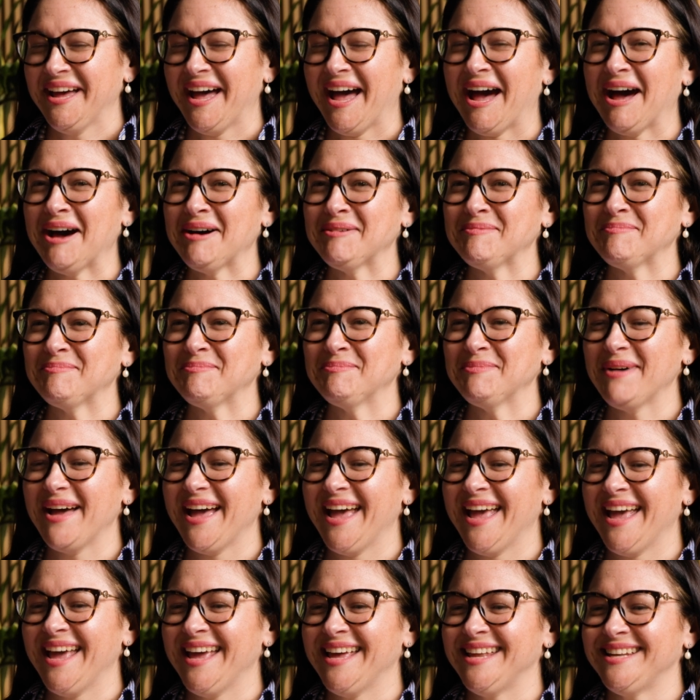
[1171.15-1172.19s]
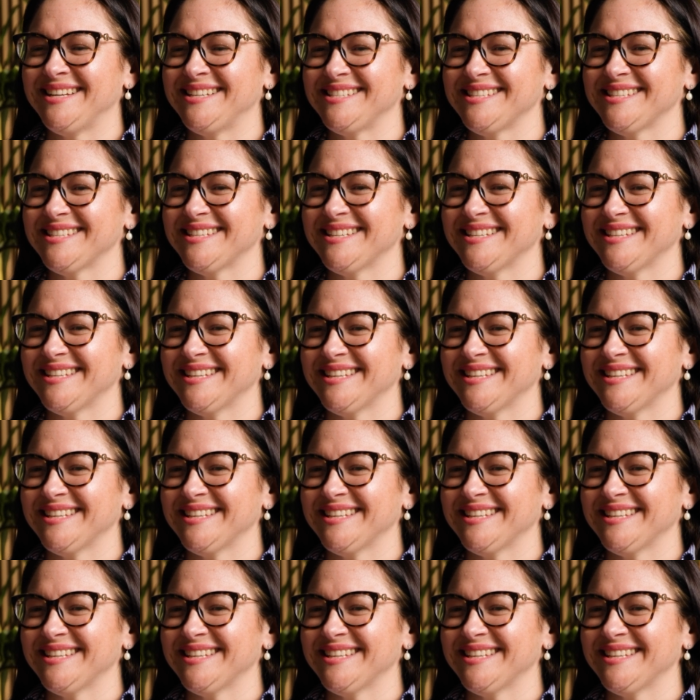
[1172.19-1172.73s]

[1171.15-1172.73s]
And